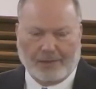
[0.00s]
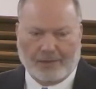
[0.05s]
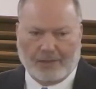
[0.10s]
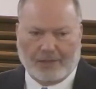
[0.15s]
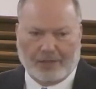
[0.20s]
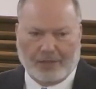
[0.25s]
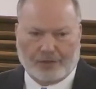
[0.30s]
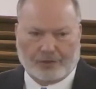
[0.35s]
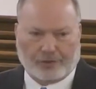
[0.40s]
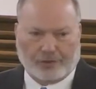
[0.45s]

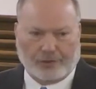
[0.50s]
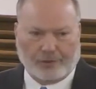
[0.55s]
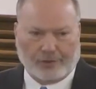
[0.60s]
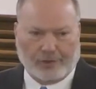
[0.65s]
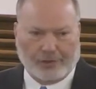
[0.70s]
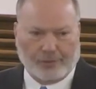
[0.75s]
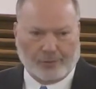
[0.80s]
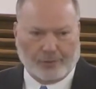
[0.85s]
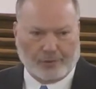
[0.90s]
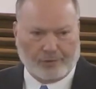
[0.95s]
And they
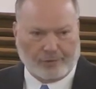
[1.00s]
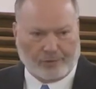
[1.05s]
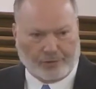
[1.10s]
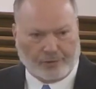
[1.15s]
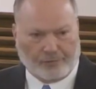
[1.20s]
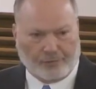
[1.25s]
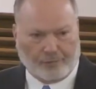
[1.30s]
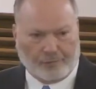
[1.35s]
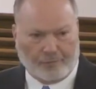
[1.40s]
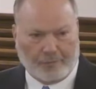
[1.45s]
certainly wouldn't
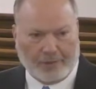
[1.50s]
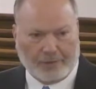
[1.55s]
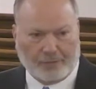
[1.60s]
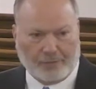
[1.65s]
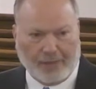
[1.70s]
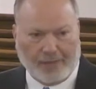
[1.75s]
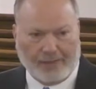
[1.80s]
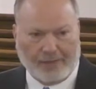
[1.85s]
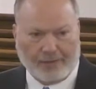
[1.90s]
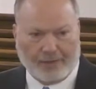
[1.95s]
have been
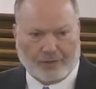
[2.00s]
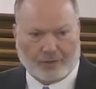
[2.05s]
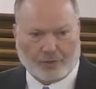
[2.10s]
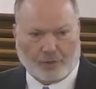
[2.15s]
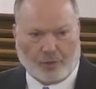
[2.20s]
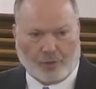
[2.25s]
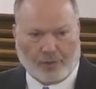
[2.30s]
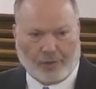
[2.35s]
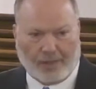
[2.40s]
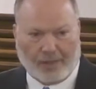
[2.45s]
reading the
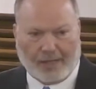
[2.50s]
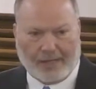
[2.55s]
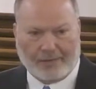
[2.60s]
Torah,